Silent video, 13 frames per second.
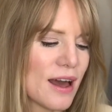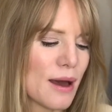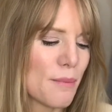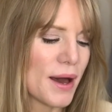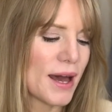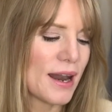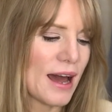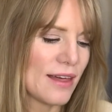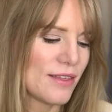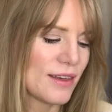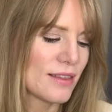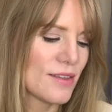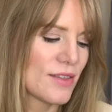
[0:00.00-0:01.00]
But I
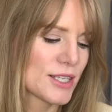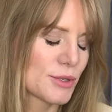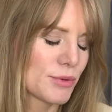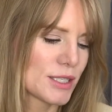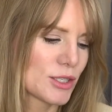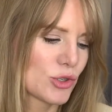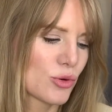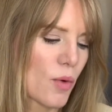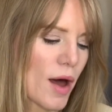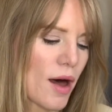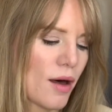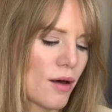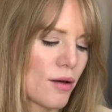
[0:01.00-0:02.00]
think that this was
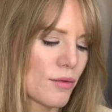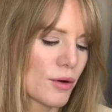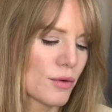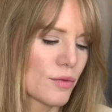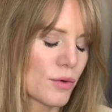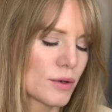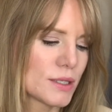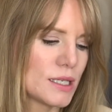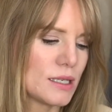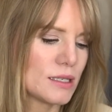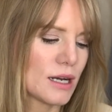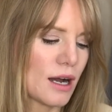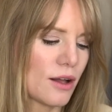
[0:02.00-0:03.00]
$12 or
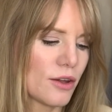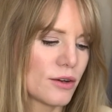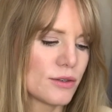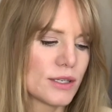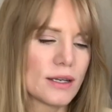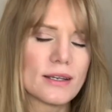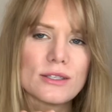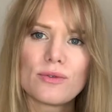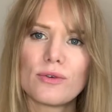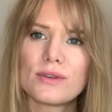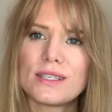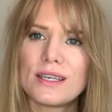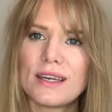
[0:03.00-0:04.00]
$14, and it's
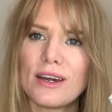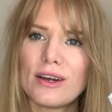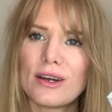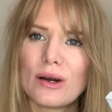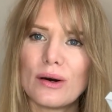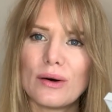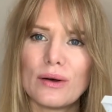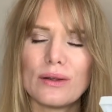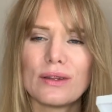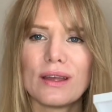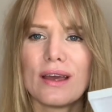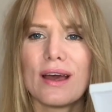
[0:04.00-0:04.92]
14 karat gold.